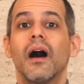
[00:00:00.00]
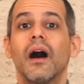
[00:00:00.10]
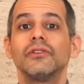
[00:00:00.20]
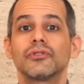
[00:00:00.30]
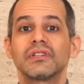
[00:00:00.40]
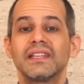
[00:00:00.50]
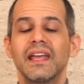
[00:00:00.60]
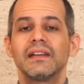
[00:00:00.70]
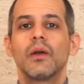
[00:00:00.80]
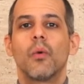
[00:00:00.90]

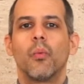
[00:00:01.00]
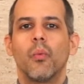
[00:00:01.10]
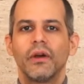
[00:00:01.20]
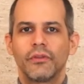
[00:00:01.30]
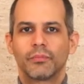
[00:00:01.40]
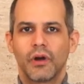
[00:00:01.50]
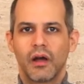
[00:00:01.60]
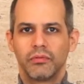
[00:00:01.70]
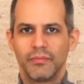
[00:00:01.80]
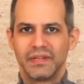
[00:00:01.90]
understanding what the
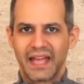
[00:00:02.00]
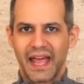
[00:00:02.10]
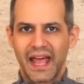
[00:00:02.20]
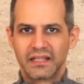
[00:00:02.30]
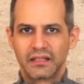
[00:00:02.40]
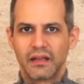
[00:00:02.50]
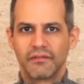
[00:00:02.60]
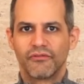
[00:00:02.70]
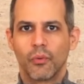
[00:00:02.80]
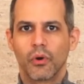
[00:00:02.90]
problem is asking
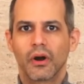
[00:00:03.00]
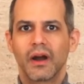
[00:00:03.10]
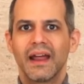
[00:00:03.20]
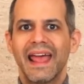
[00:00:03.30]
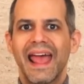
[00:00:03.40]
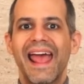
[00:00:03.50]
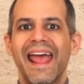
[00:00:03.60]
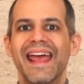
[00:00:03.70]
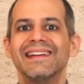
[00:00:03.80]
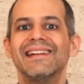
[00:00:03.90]
for
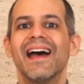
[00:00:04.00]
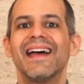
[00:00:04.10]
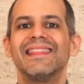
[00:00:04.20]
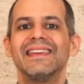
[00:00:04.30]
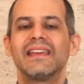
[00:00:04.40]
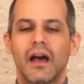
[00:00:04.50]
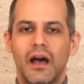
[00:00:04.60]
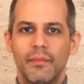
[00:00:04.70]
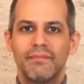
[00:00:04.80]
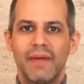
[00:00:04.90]
and the
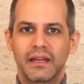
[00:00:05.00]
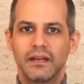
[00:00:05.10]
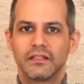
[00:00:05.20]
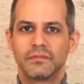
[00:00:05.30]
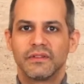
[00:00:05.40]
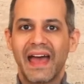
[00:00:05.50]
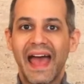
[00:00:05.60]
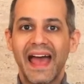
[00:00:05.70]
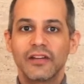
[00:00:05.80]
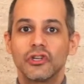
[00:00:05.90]
common mechanisms of
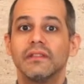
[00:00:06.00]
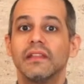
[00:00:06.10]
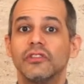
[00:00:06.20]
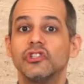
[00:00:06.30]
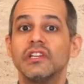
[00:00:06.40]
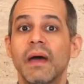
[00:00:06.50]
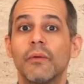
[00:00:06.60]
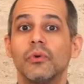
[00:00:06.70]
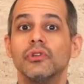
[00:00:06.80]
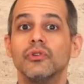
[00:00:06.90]
action that the GMAT
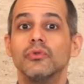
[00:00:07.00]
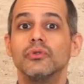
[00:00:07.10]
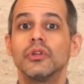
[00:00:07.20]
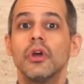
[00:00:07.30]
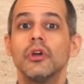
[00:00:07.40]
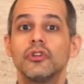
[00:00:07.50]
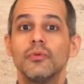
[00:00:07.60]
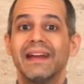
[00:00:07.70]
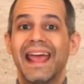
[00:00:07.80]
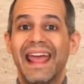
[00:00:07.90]
will use
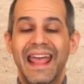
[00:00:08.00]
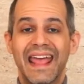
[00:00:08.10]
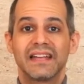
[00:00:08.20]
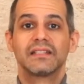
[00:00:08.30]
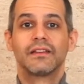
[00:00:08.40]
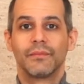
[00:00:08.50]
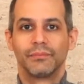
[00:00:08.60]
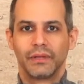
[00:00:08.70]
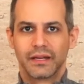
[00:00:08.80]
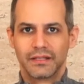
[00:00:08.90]
to enhance the
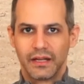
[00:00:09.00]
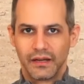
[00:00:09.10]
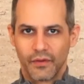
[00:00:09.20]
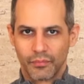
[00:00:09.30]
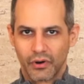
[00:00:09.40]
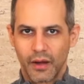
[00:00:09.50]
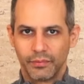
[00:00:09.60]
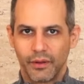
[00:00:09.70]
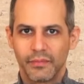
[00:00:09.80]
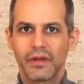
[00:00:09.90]
complexity of a
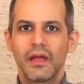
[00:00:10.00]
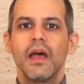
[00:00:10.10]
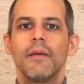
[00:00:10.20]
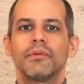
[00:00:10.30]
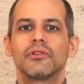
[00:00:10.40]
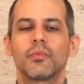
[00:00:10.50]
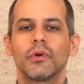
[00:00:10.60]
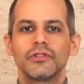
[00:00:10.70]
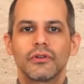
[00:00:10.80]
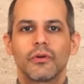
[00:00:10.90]
problem. Because
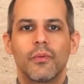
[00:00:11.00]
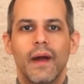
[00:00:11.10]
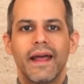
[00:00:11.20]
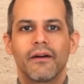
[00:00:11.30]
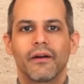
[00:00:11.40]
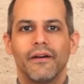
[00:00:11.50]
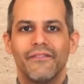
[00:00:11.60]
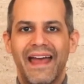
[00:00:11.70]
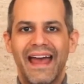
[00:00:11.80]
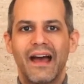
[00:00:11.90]
once you're aware
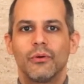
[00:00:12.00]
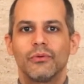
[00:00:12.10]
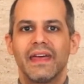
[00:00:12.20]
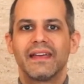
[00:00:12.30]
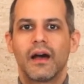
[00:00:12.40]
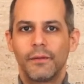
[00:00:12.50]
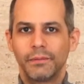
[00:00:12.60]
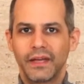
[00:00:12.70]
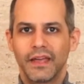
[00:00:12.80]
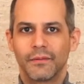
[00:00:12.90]
of how they
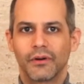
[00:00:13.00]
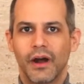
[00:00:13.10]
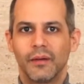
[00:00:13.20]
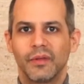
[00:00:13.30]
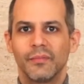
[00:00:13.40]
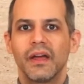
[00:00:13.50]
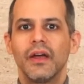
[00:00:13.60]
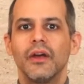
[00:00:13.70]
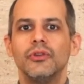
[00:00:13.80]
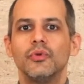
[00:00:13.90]
complicate a problem,
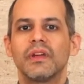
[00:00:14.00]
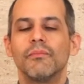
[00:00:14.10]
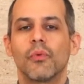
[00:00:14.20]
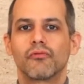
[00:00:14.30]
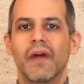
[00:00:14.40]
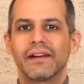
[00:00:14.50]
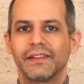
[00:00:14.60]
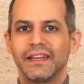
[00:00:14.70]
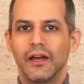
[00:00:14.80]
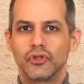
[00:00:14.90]
you can more
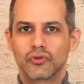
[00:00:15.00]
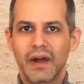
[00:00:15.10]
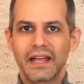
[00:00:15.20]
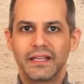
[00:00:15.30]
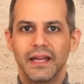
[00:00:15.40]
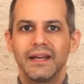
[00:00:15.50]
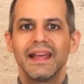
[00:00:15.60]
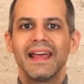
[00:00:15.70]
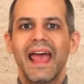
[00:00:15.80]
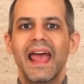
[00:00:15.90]
readily address it
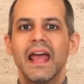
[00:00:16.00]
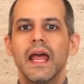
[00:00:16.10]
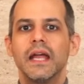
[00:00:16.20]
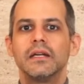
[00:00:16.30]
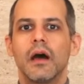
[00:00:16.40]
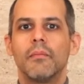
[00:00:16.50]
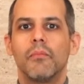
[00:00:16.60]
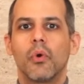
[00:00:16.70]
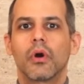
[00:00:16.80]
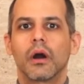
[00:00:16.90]
and
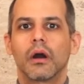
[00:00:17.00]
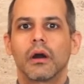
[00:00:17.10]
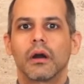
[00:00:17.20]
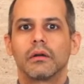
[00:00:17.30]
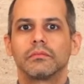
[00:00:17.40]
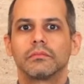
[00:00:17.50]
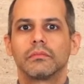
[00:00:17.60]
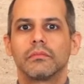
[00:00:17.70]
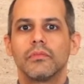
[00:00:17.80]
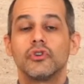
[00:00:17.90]
more
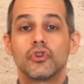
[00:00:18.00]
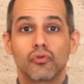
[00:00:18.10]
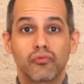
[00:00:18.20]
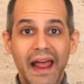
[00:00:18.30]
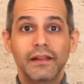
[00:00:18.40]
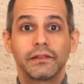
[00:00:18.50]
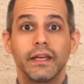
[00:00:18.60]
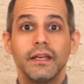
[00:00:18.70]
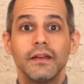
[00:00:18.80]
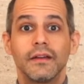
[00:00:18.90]

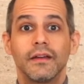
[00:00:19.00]
directly